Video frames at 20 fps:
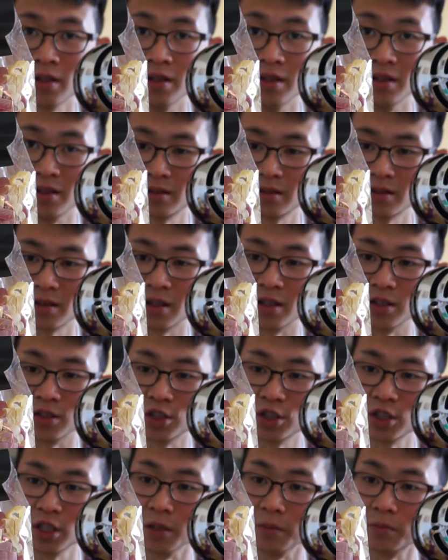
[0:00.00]
is
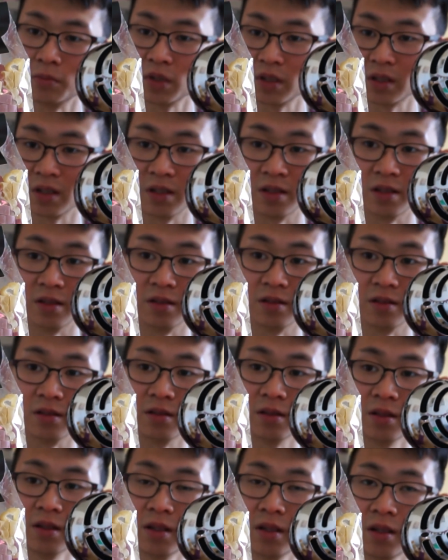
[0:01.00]
heart shaped
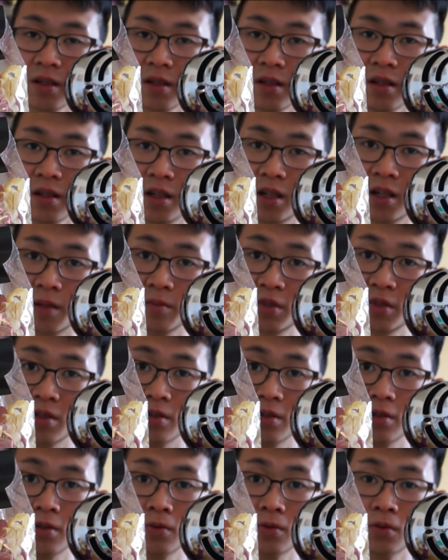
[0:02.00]
and it comes
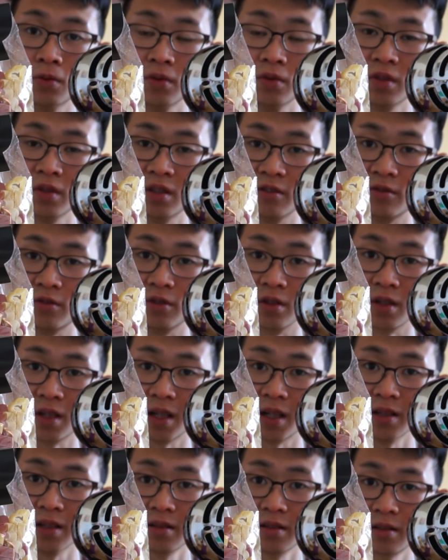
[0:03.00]
in 2 different
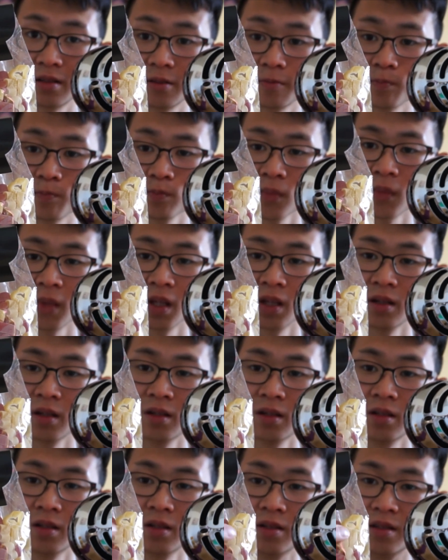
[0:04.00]
colors.
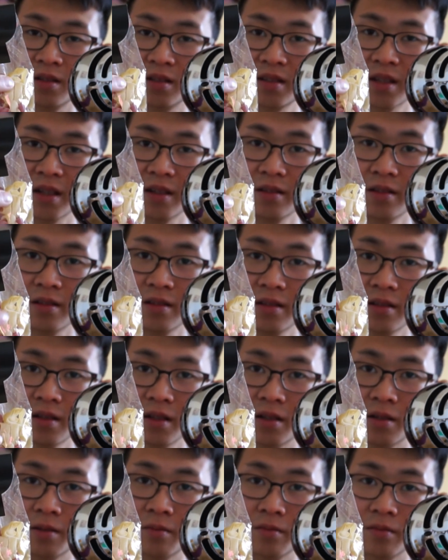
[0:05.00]
The standard
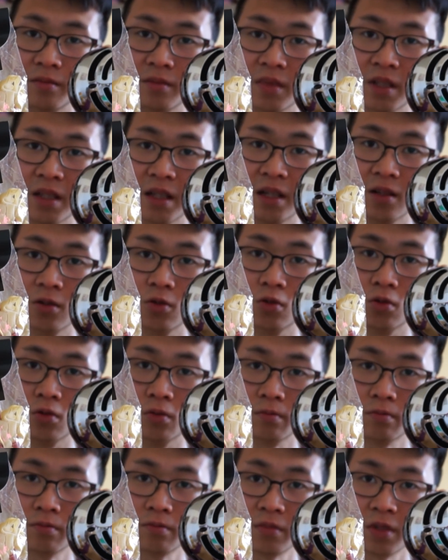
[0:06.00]
yellow
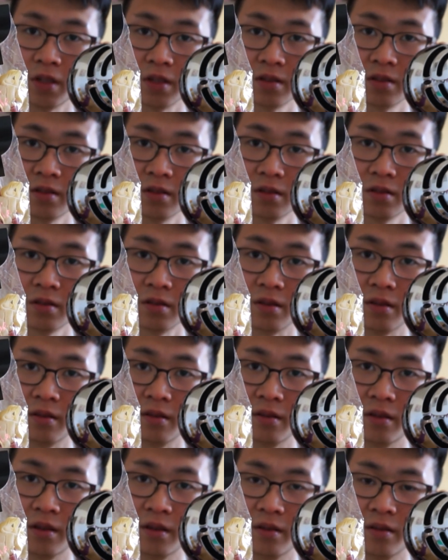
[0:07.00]
pasta,
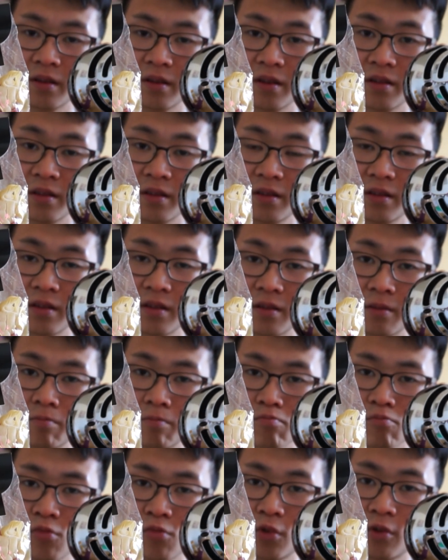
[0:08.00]
and then there's the
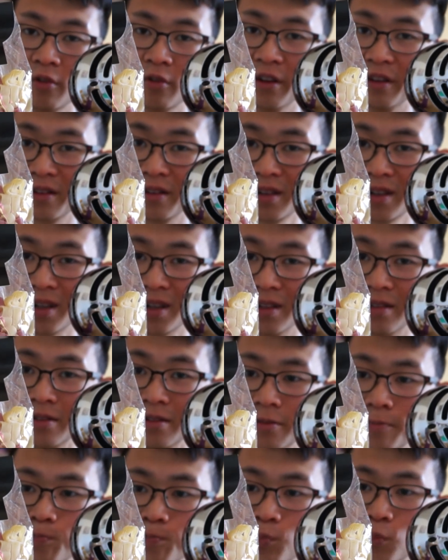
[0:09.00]
red
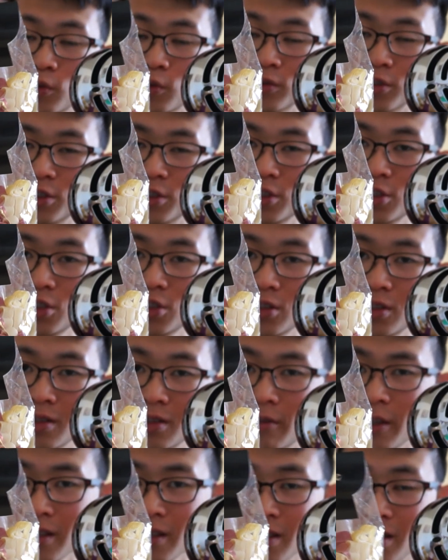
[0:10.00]
color, which the
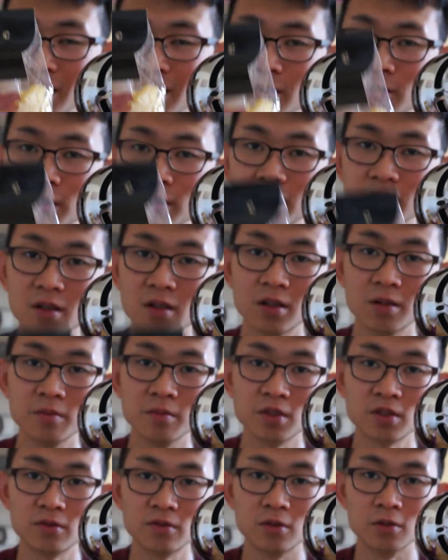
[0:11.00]
red coloring
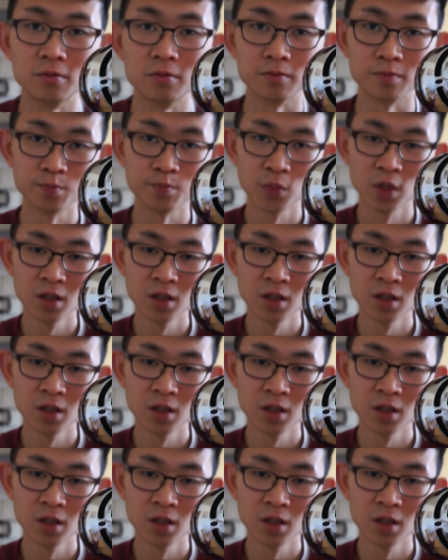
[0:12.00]
comes from